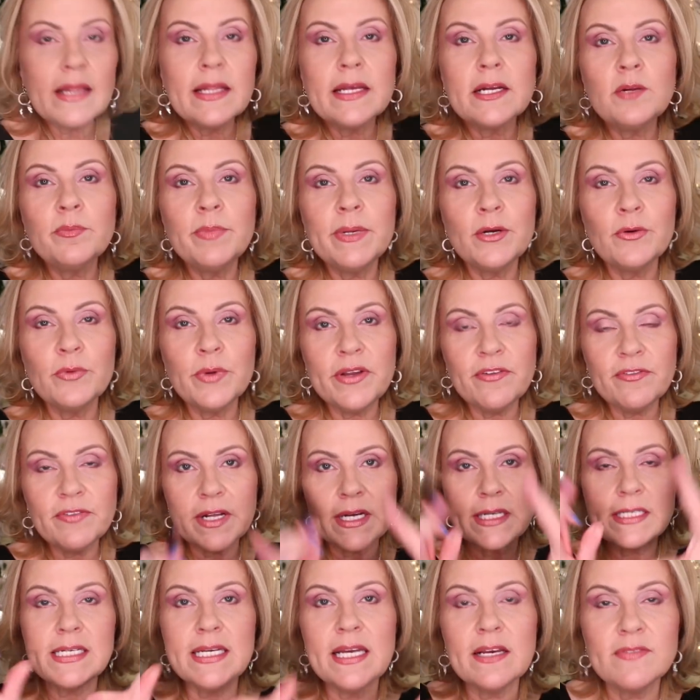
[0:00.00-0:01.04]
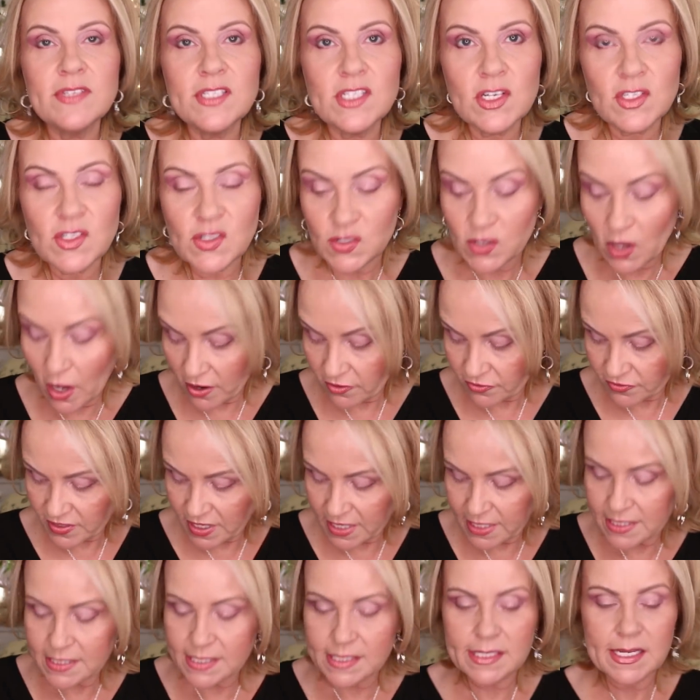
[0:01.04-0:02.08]
A little bit of reflect gives us
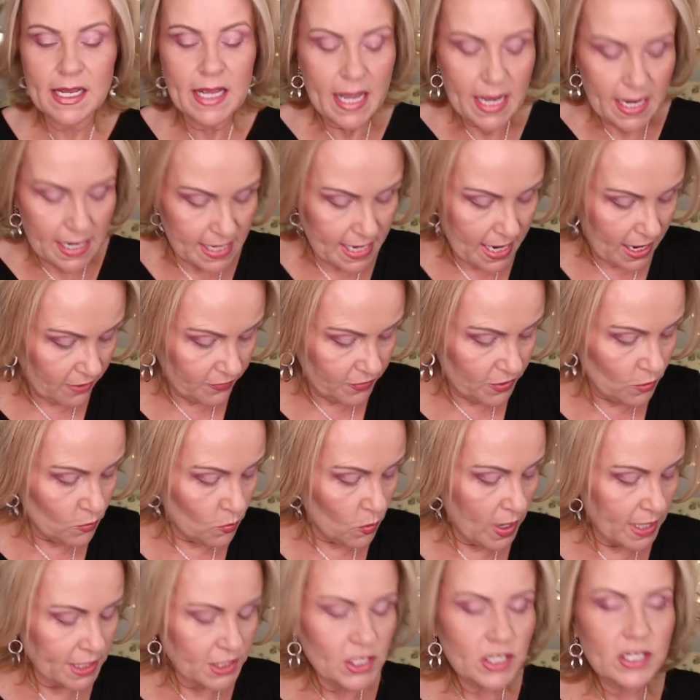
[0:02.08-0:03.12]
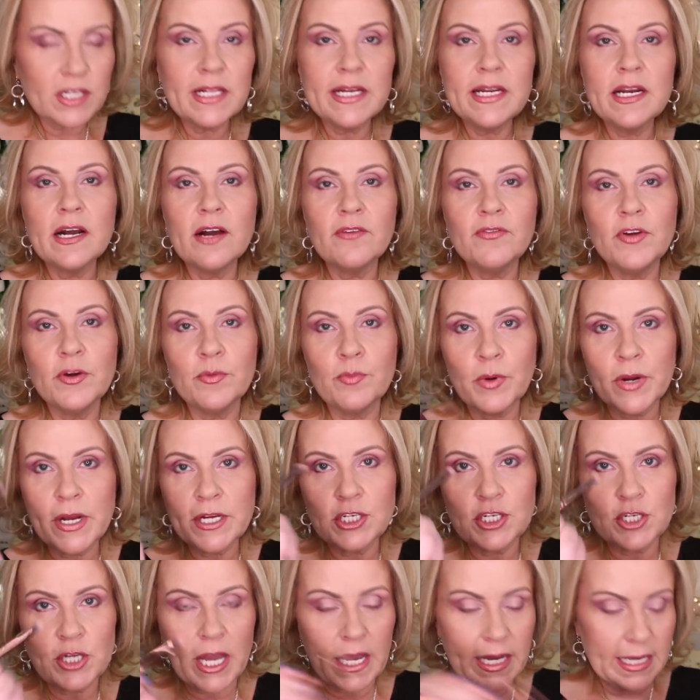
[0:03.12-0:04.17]
softness. Now if you want to clean off your
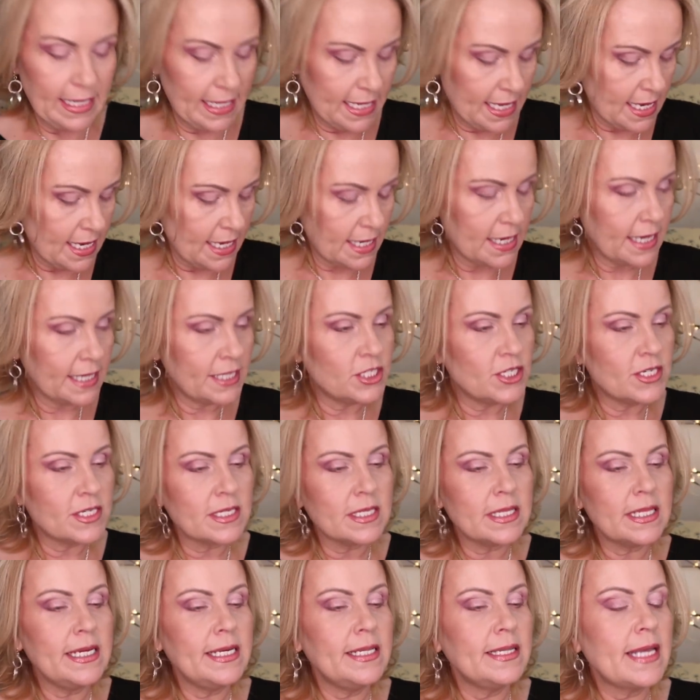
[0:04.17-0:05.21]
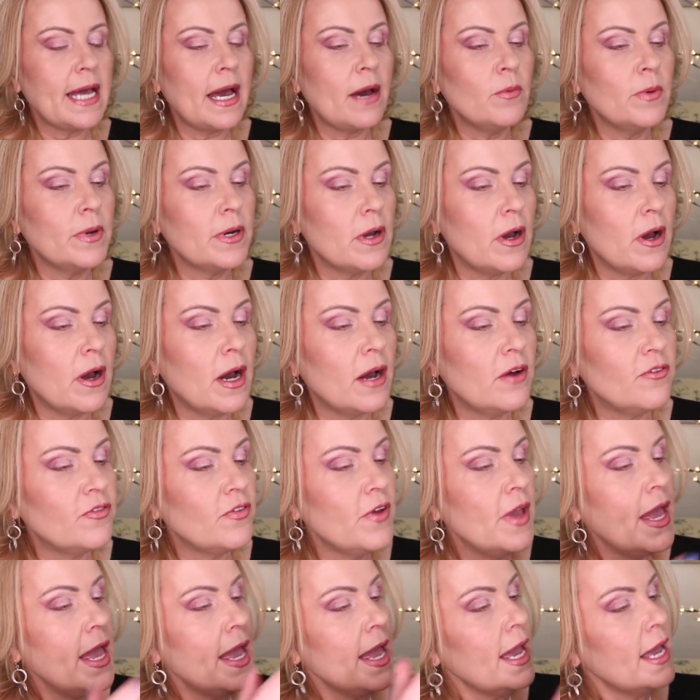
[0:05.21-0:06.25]
brush again, I just cleaned that one off
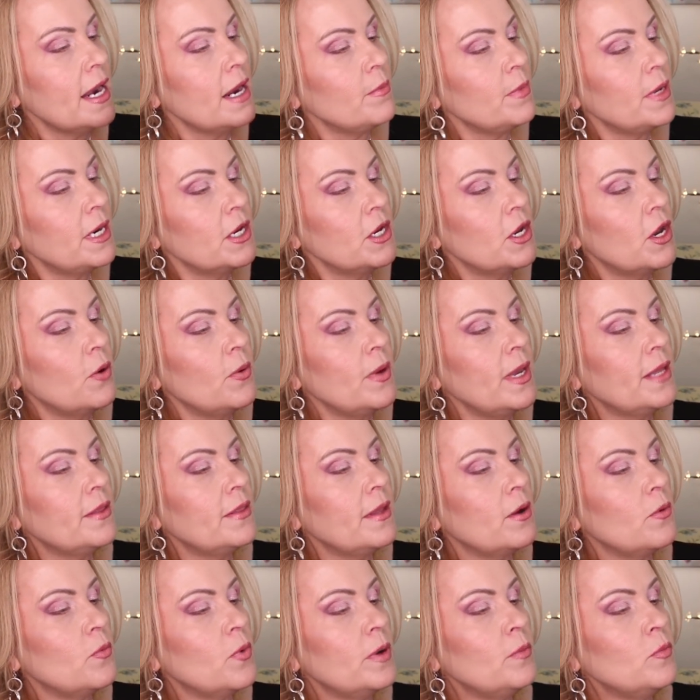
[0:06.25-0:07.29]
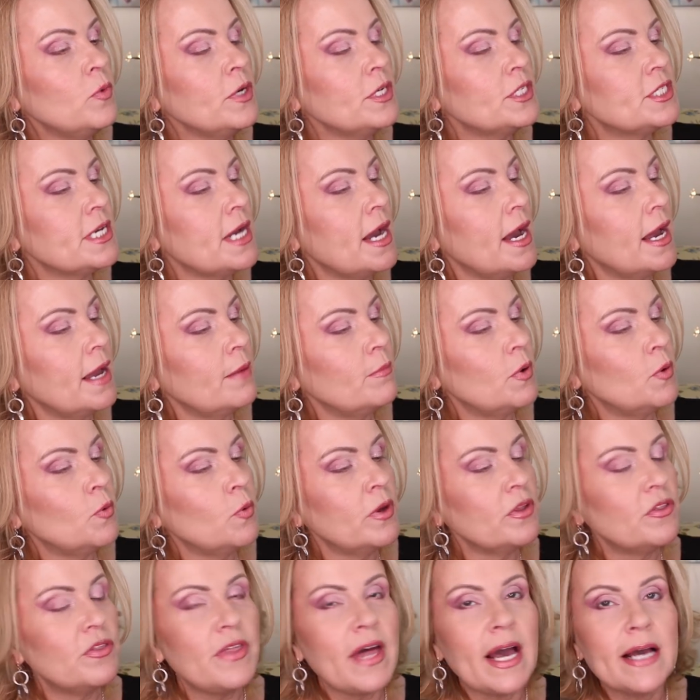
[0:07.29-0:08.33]
and I'm gonna go in there one more time
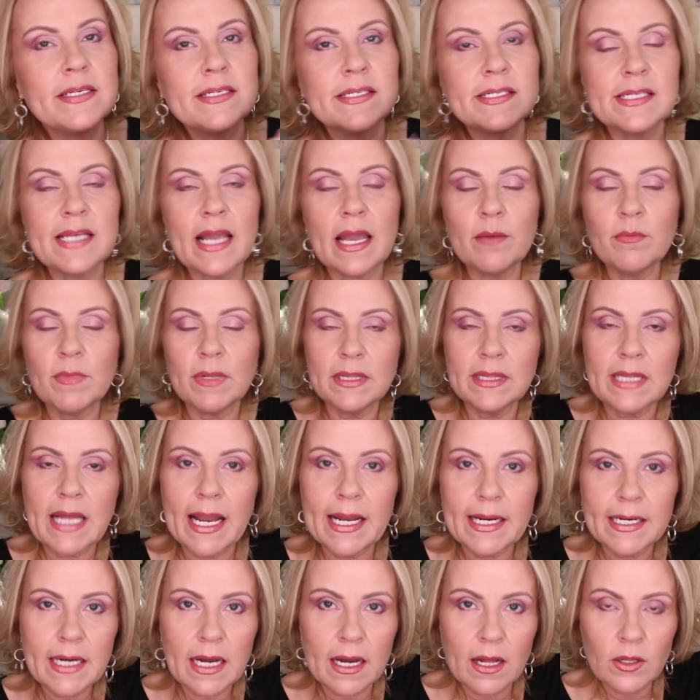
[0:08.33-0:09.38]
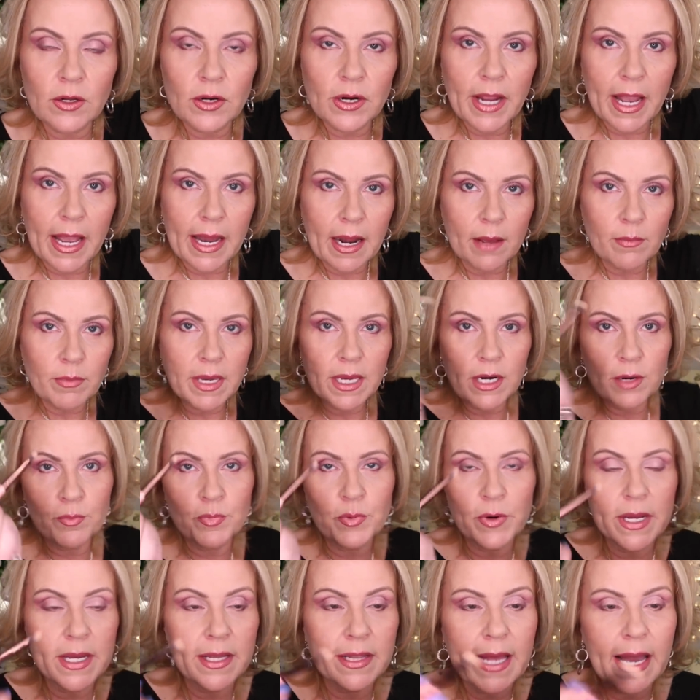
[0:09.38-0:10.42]
with that same light color and I'm gonna
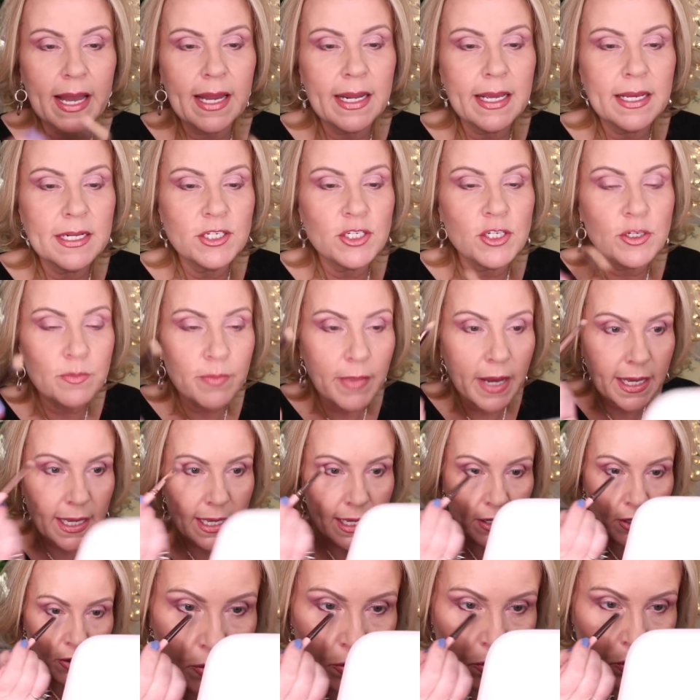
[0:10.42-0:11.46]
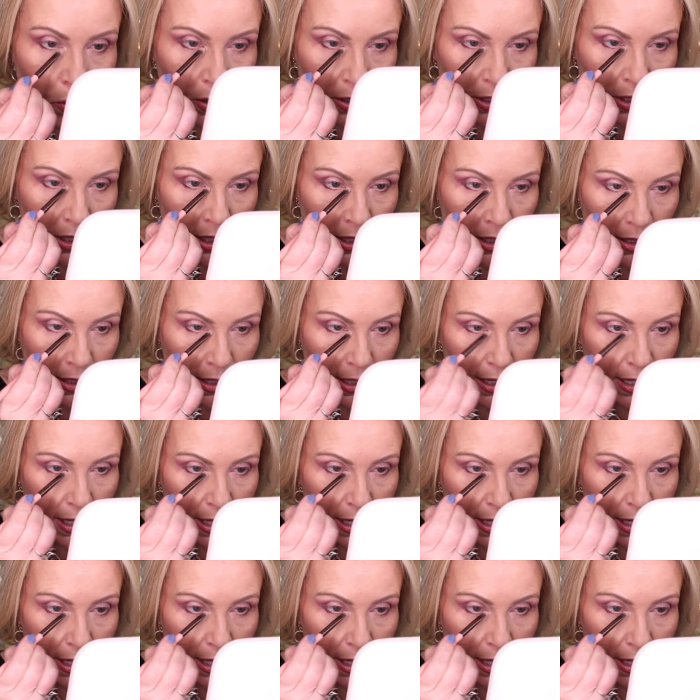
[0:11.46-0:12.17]
bring that into my inner corner